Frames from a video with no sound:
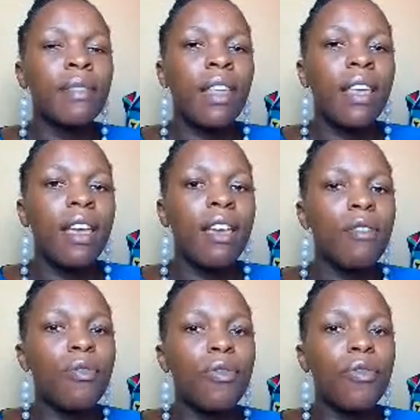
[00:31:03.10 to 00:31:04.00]
if
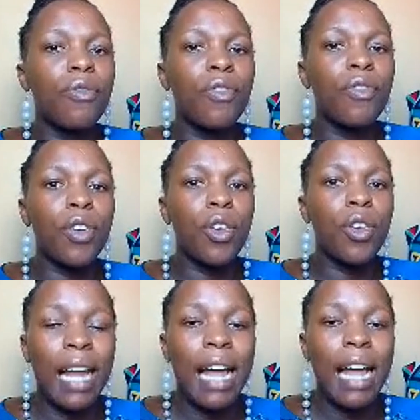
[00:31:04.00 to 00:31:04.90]
your
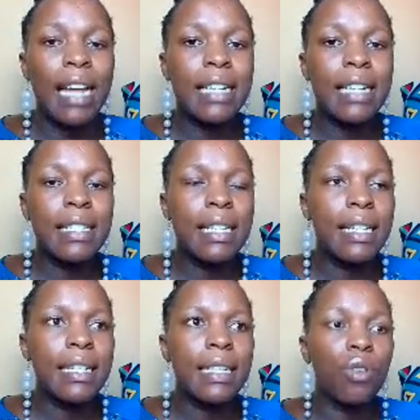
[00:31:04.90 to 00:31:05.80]
client is into
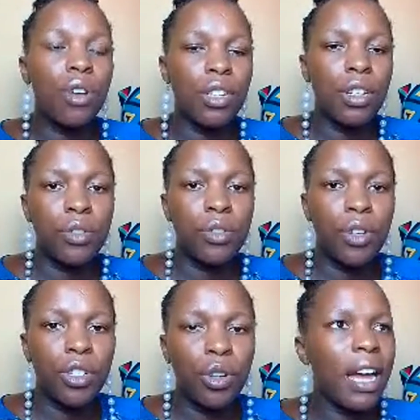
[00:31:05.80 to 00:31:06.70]
content creation
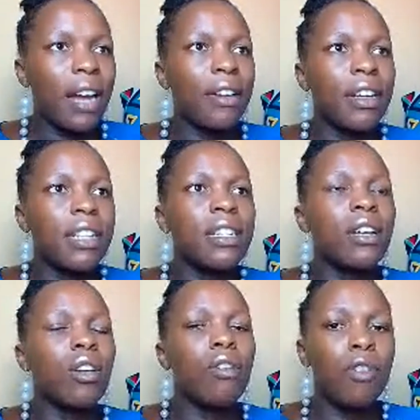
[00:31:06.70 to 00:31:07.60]
or they're creating long
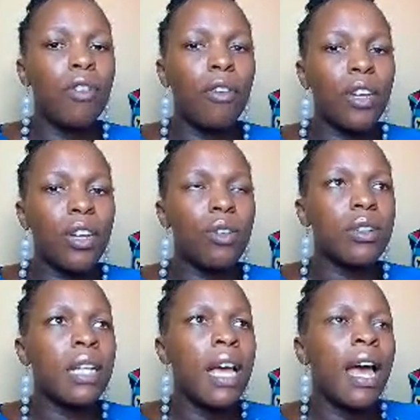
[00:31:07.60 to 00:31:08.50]
form videos,
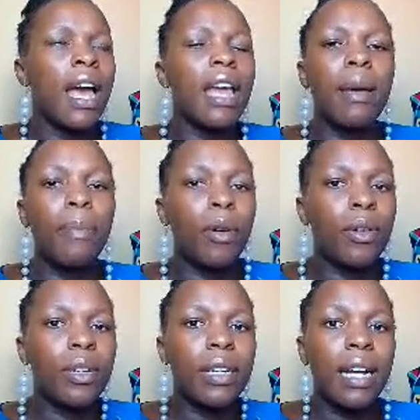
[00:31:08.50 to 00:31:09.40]
either
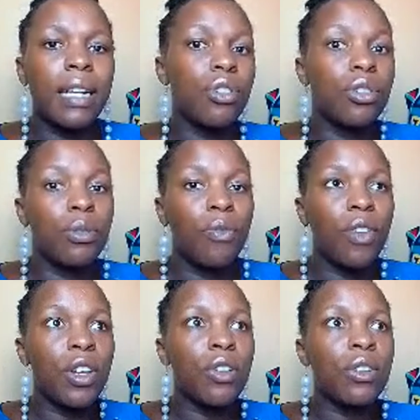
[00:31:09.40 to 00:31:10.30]
podcast or YouTube
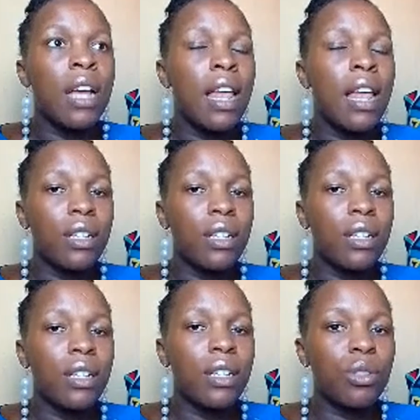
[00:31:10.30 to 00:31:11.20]
videos. This
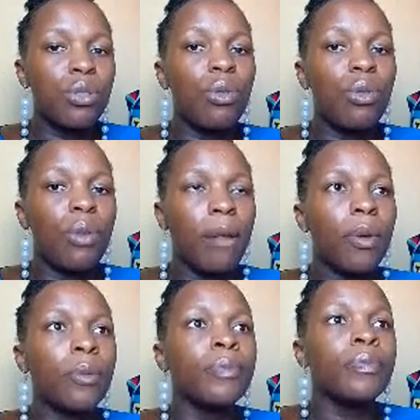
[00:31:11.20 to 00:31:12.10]
tool will help you
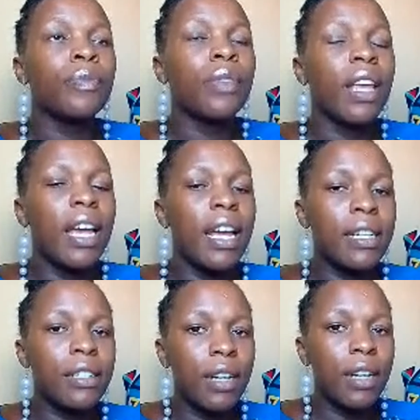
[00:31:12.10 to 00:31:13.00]
in
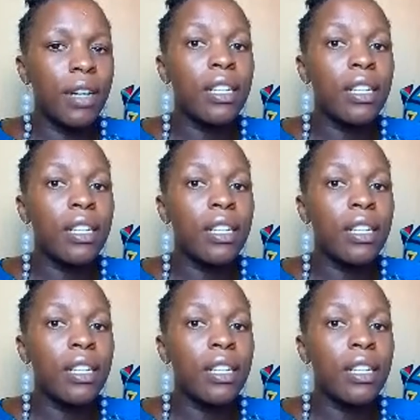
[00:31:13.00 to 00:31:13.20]
creating